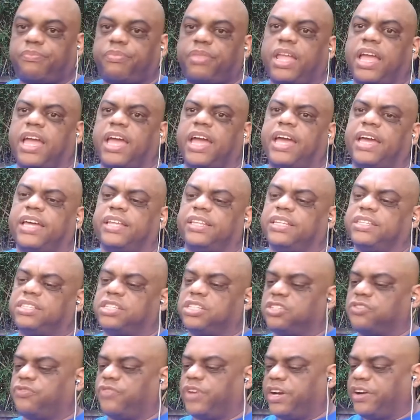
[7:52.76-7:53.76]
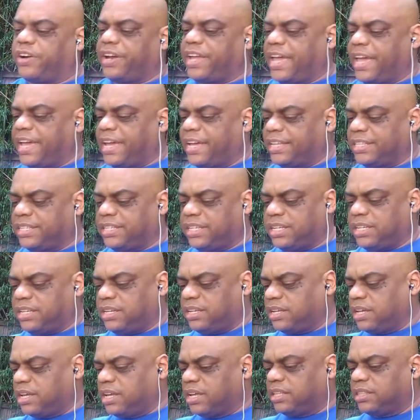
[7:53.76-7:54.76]
and this is very handy
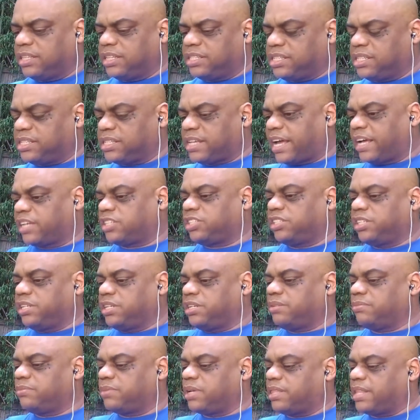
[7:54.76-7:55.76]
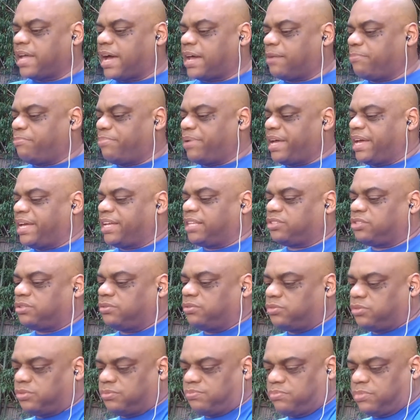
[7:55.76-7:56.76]
this is actually not a bad
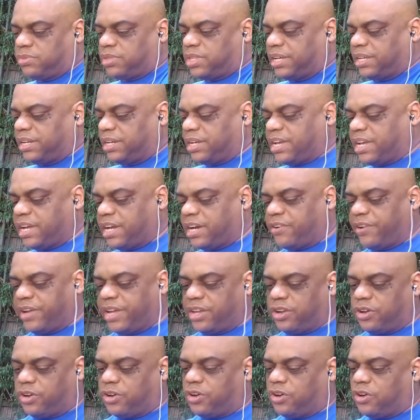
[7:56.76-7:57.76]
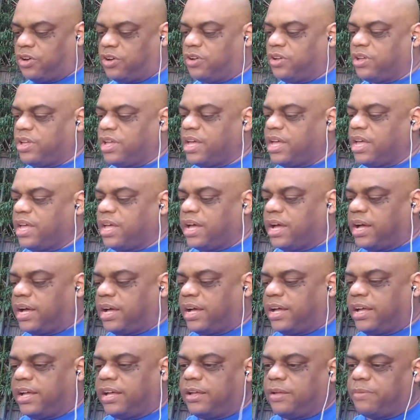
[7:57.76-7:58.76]
thing to carry at all
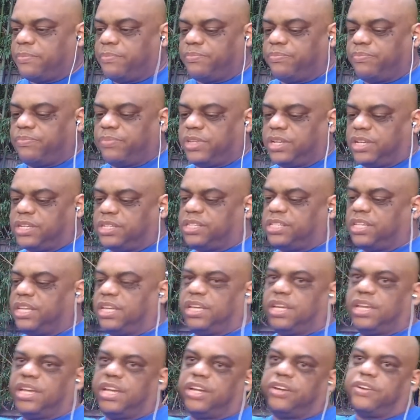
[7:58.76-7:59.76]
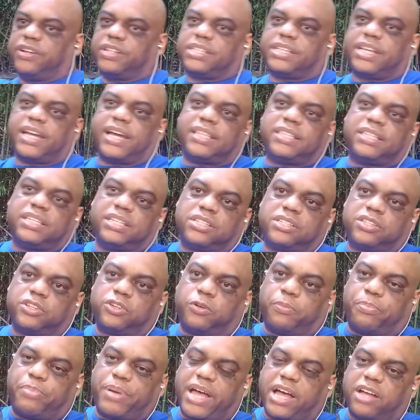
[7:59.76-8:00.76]
um, you see here it's got these
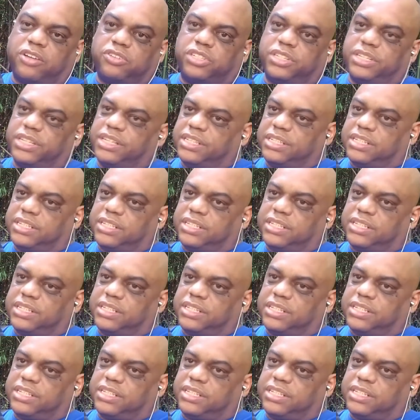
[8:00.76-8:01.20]
little pouches